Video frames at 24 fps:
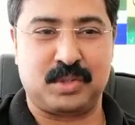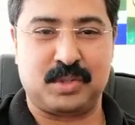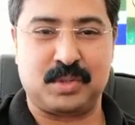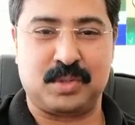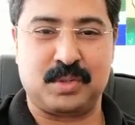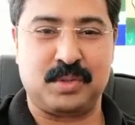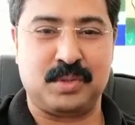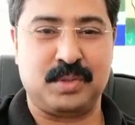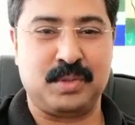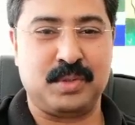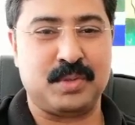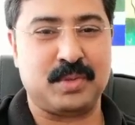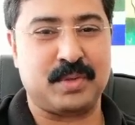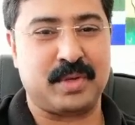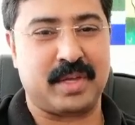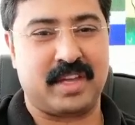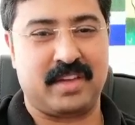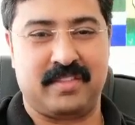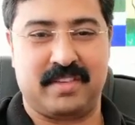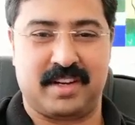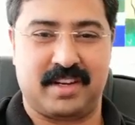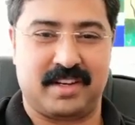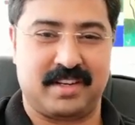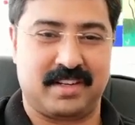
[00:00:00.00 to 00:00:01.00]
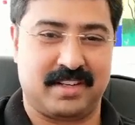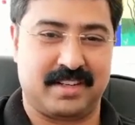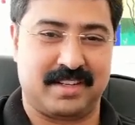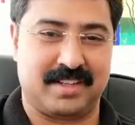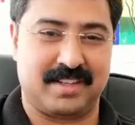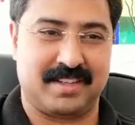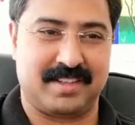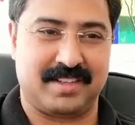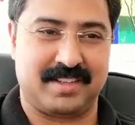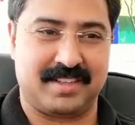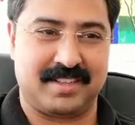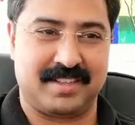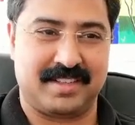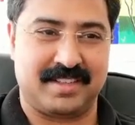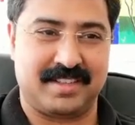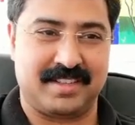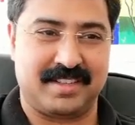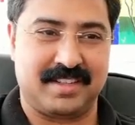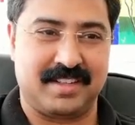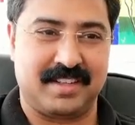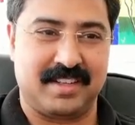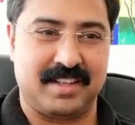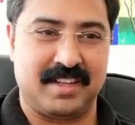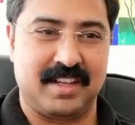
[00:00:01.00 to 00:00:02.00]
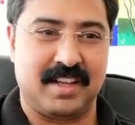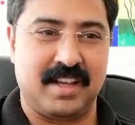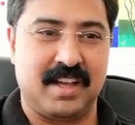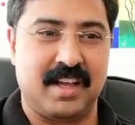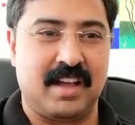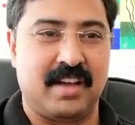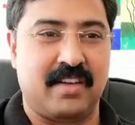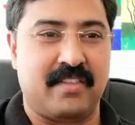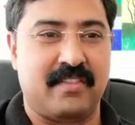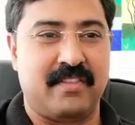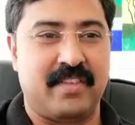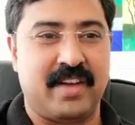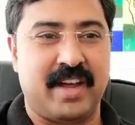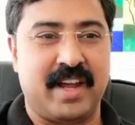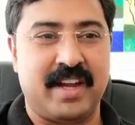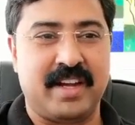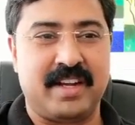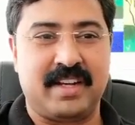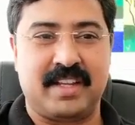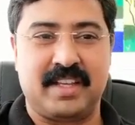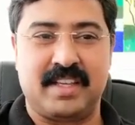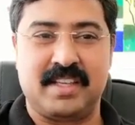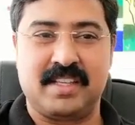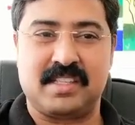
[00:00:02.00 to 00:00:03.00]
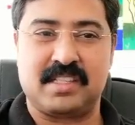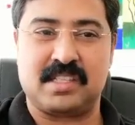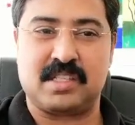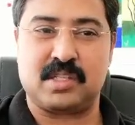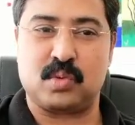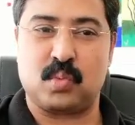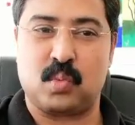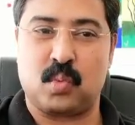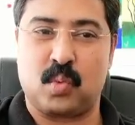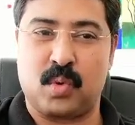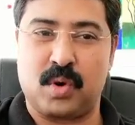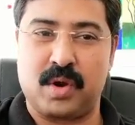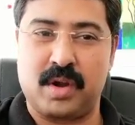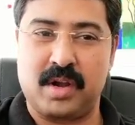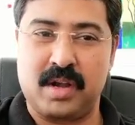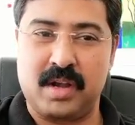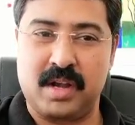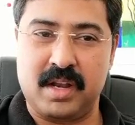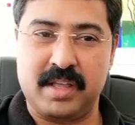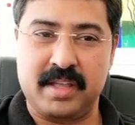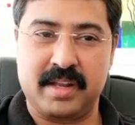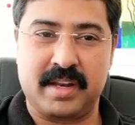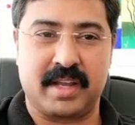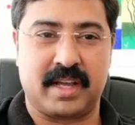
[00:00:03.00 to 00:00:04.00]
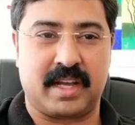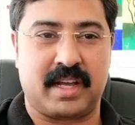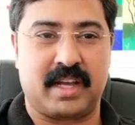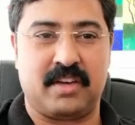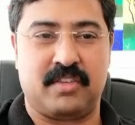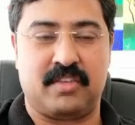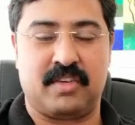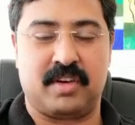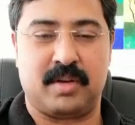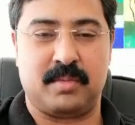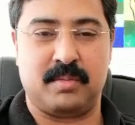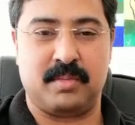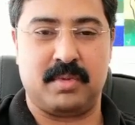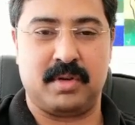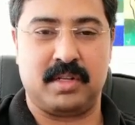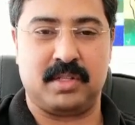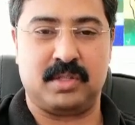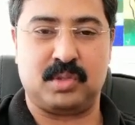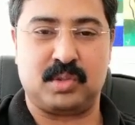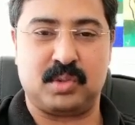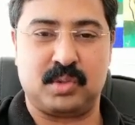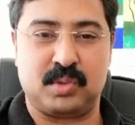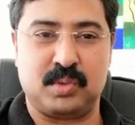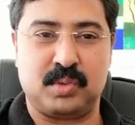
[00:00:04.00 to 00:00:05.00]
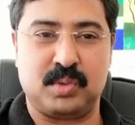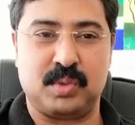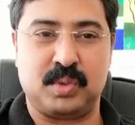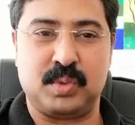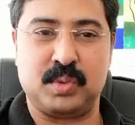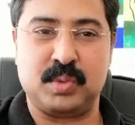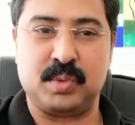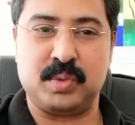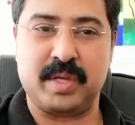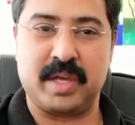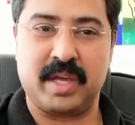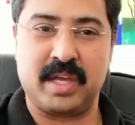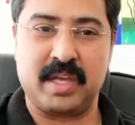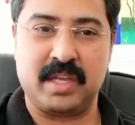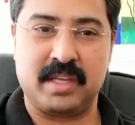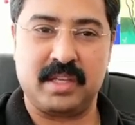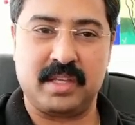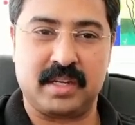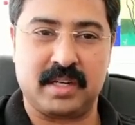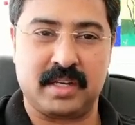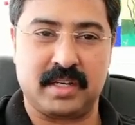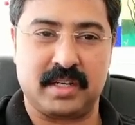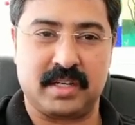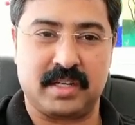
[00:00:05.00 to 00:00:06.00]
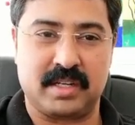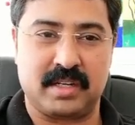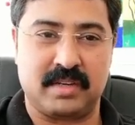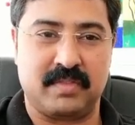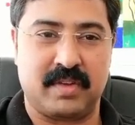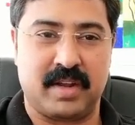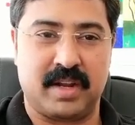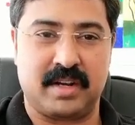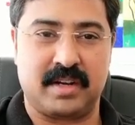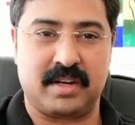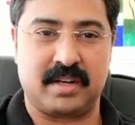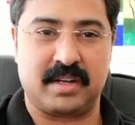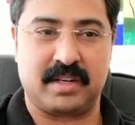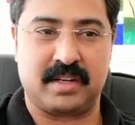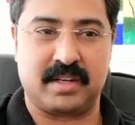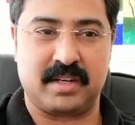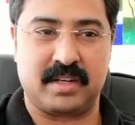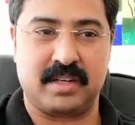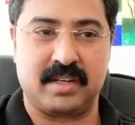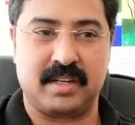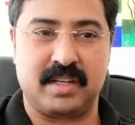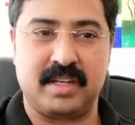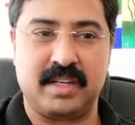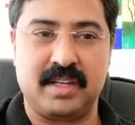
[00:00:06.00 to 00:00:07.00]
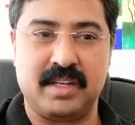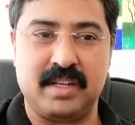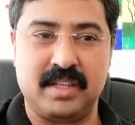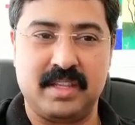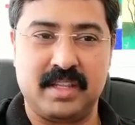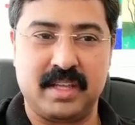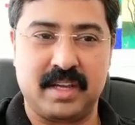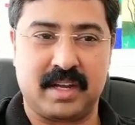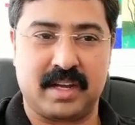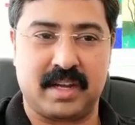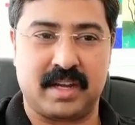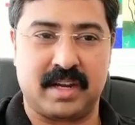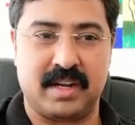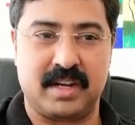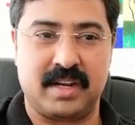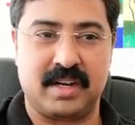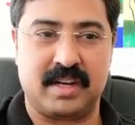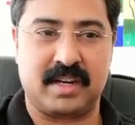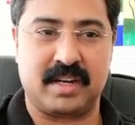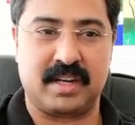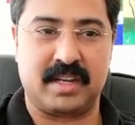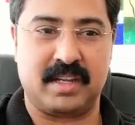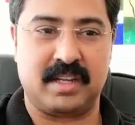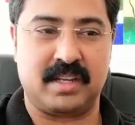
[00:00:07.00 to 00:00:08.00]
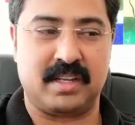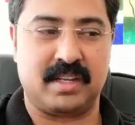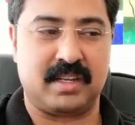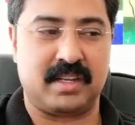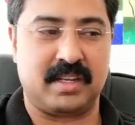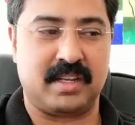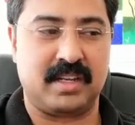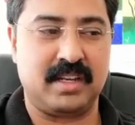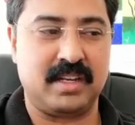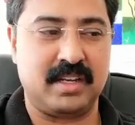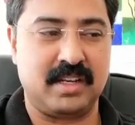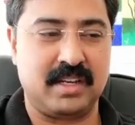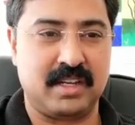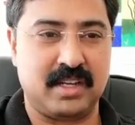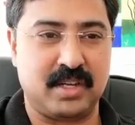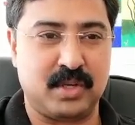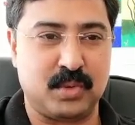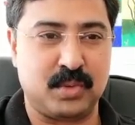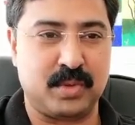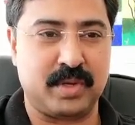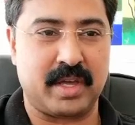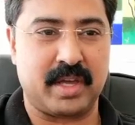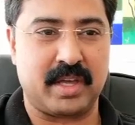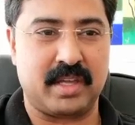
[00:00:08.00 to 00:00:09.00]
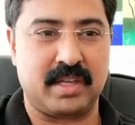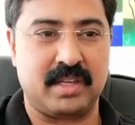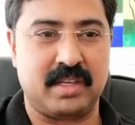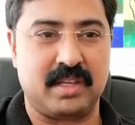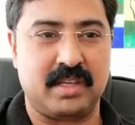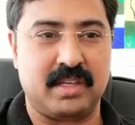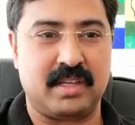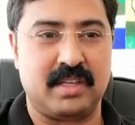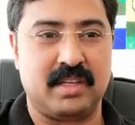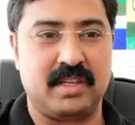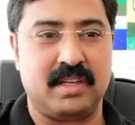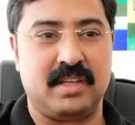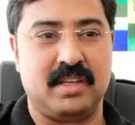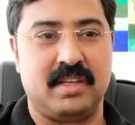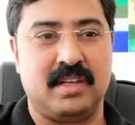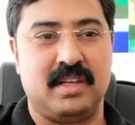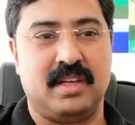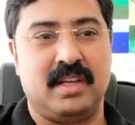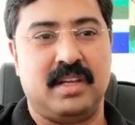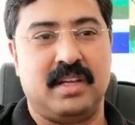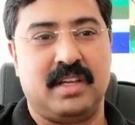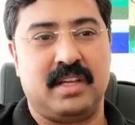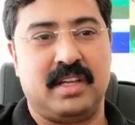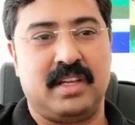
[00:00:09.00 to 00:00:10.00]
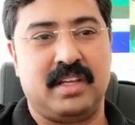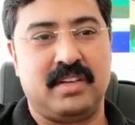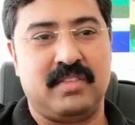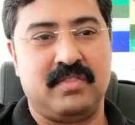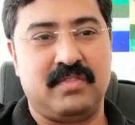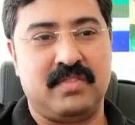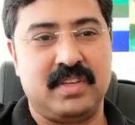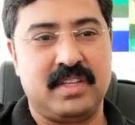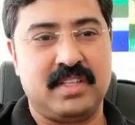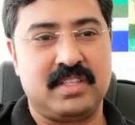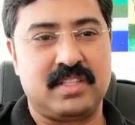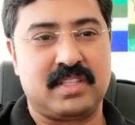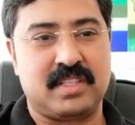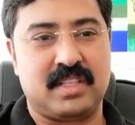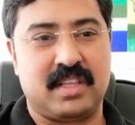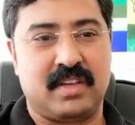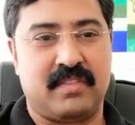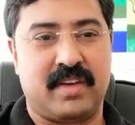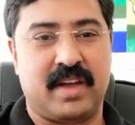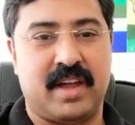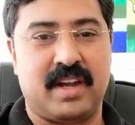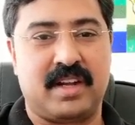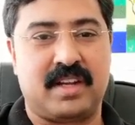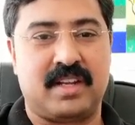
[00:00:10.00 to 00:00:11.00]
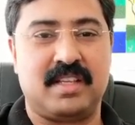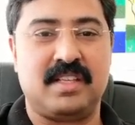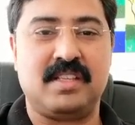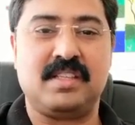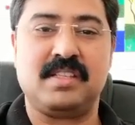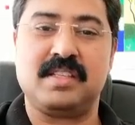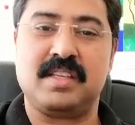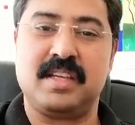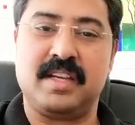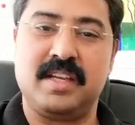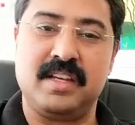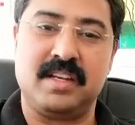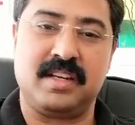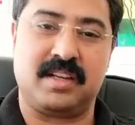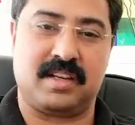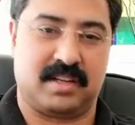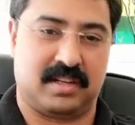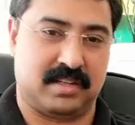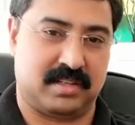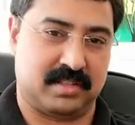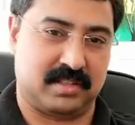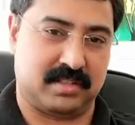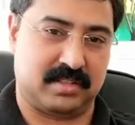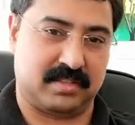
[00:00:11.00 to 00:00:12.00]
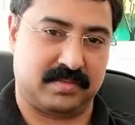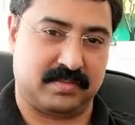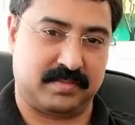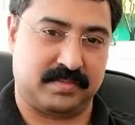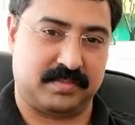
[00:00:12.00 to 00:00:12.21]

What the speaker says: through UAE VAT return. VAT is only recoverable through UAE VAT return in the country in UAE in which the VAT is incurred.